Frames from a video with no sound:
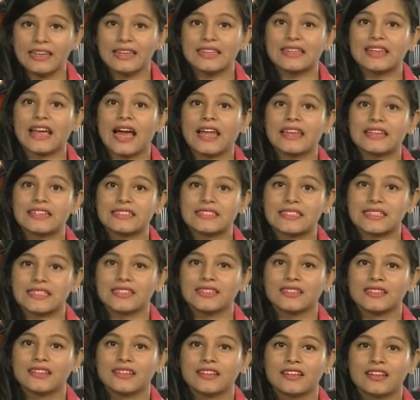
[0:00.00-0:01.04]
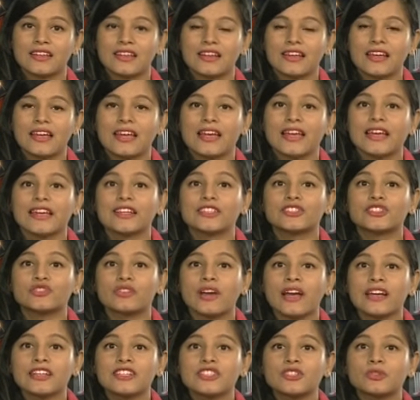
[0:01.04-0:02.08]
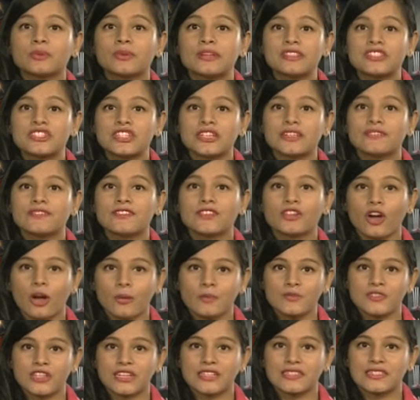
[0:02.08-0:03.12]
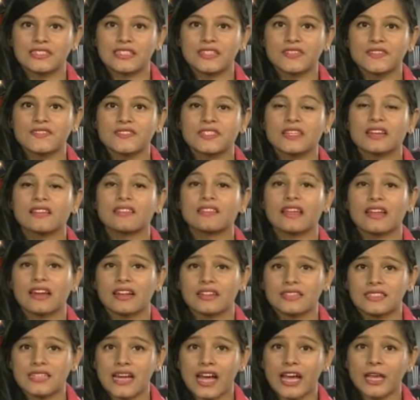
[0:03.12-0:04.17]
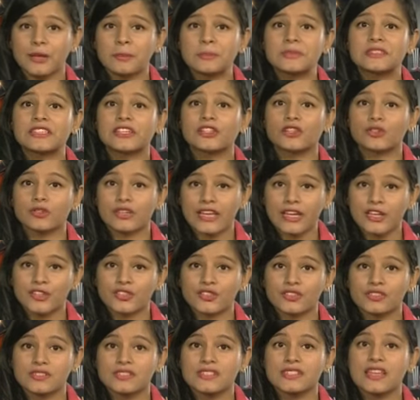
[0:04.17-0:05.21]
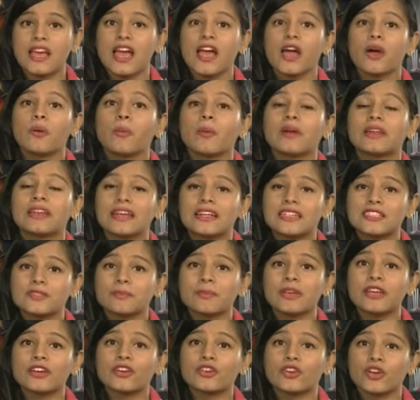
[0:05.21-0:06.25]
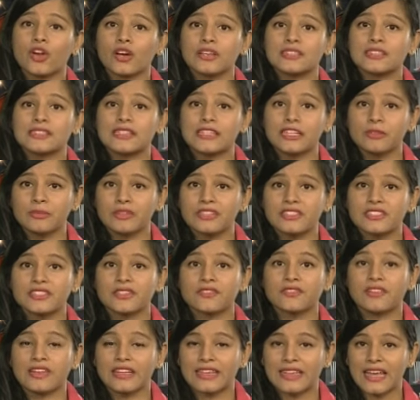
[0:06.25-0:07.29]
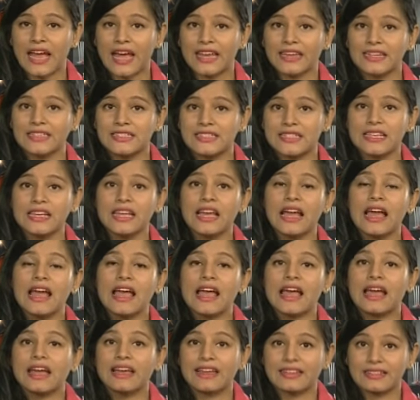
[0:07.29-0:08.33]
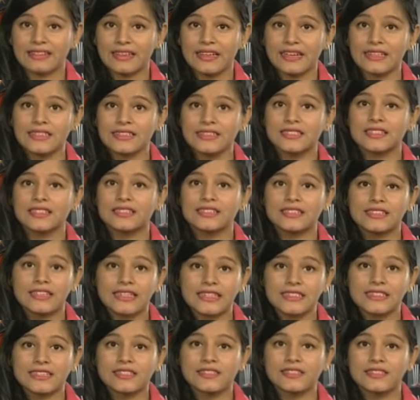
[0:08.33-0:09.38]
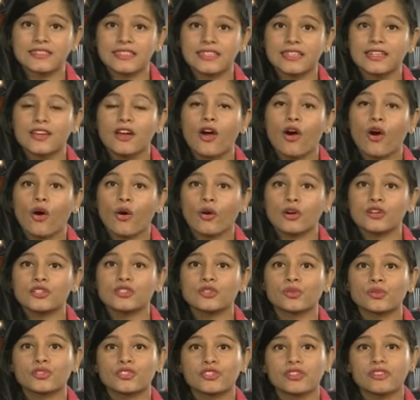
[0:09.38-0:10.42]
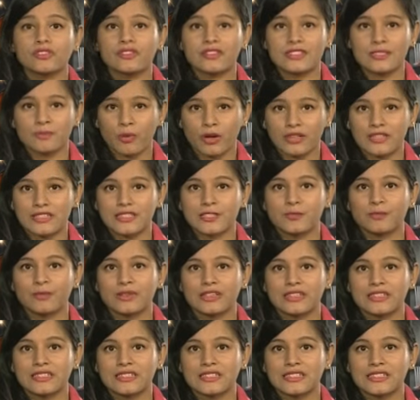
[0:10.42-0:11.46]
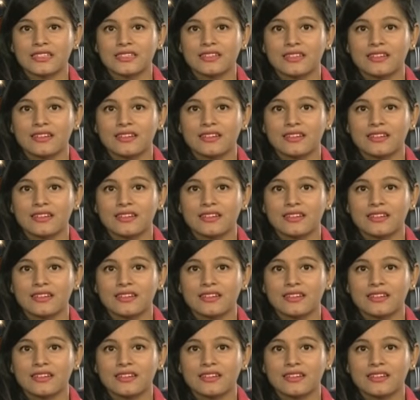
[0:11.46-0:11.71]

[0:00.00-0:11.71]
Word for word: legality. In trying to achieve the objectives, there are times and occasions when it may cross limits of legality, ethics, decency or social responsibility.